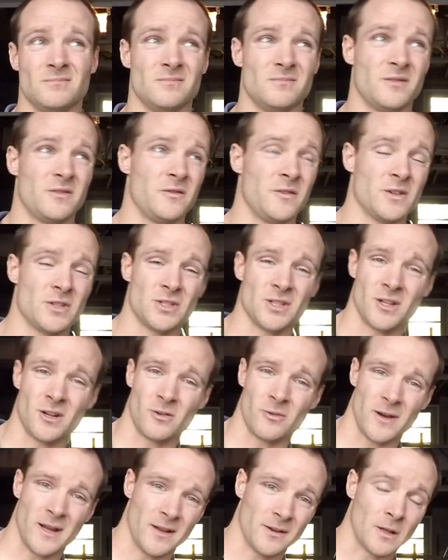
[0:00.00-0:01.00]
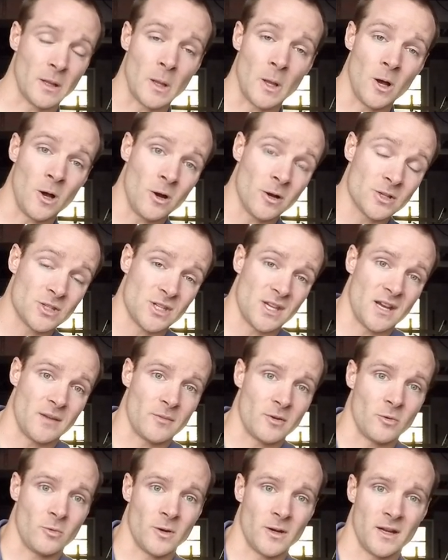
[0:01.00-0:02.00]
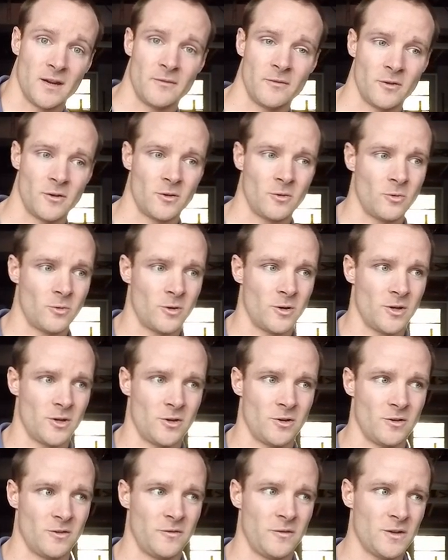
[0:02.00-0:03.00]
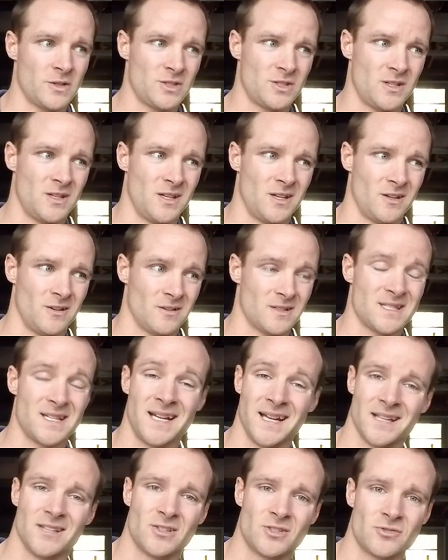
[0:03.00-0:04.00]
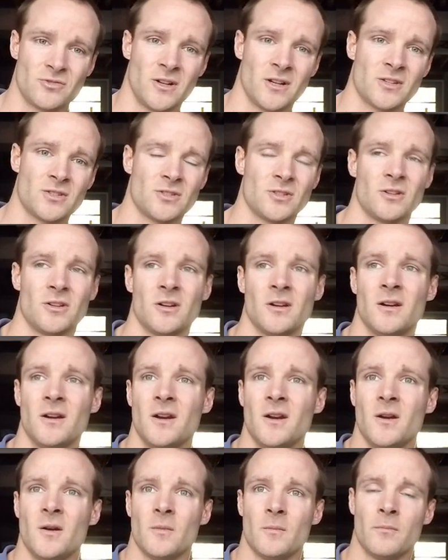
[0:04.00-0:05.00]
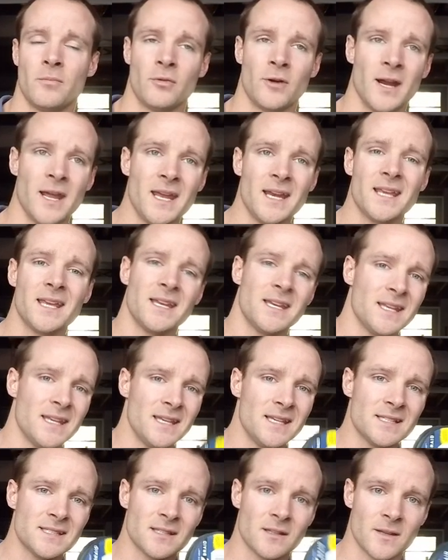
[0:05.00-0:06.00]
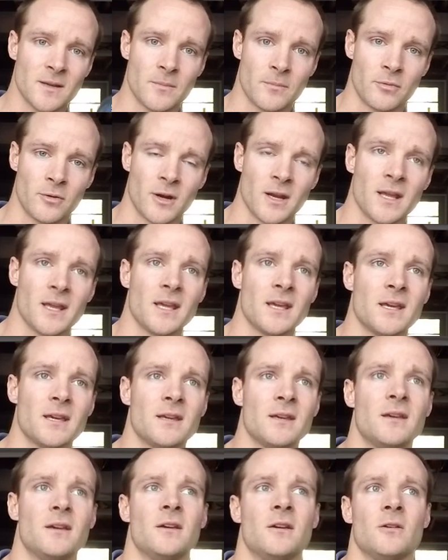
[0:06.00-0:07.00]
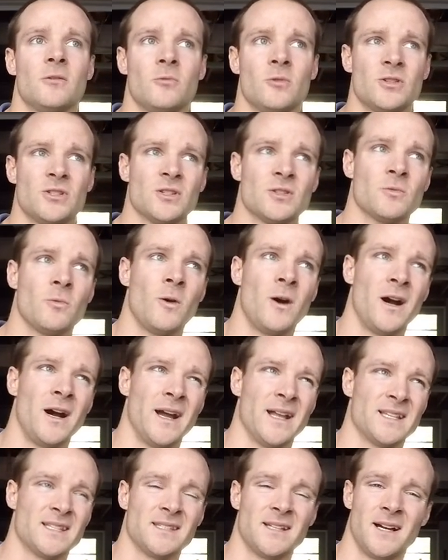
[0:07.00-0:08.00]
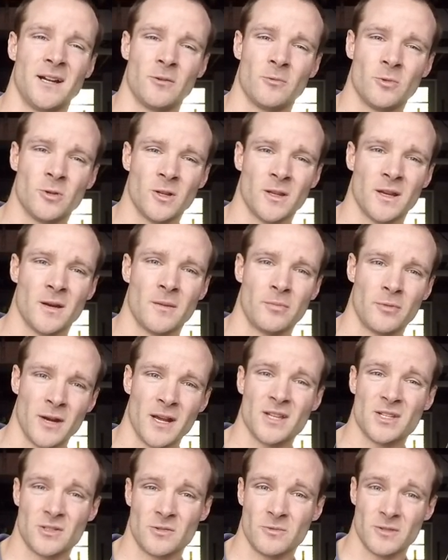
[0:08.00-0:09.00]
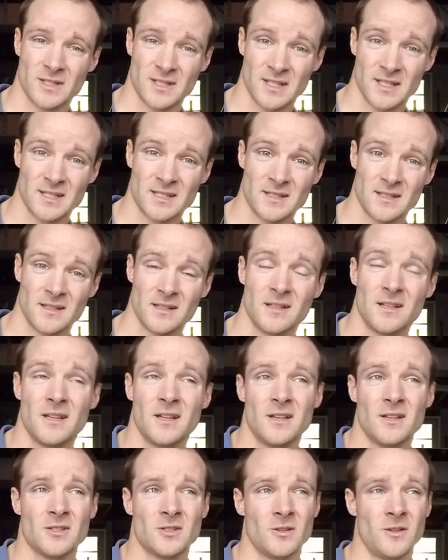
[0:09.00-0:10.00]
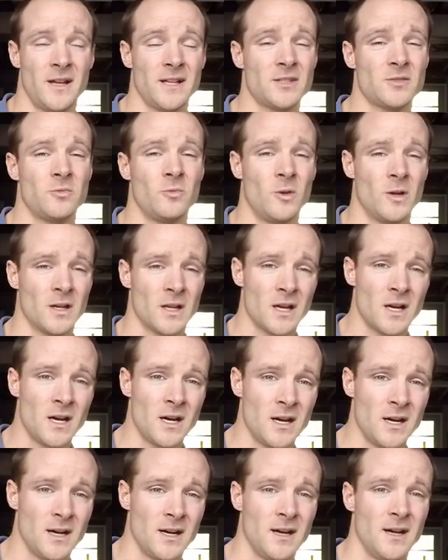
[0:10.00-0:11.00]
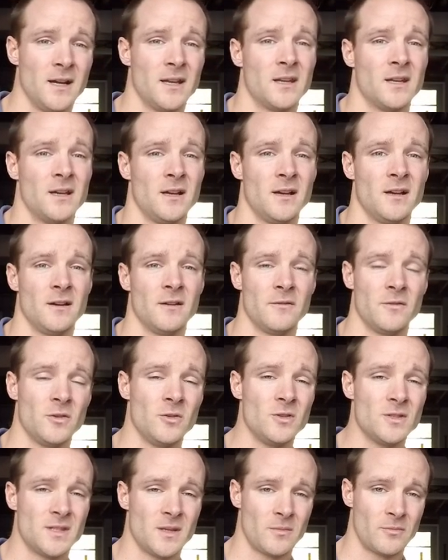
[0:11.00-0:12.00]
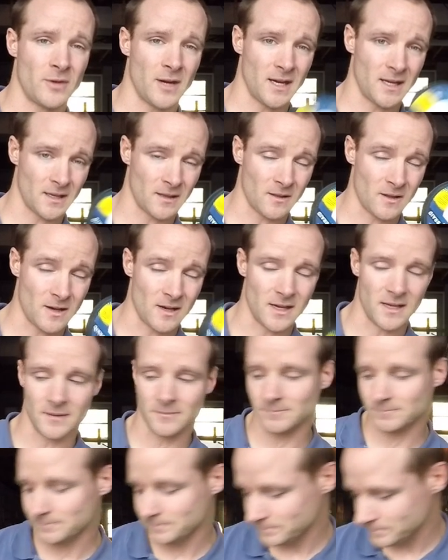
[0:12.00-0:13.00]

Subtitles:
fishing around a log jam or whatever, or you're fishing near tight structure, braid can easily break, which is why it's not really abrasion resistant. So that's one con of using braided line.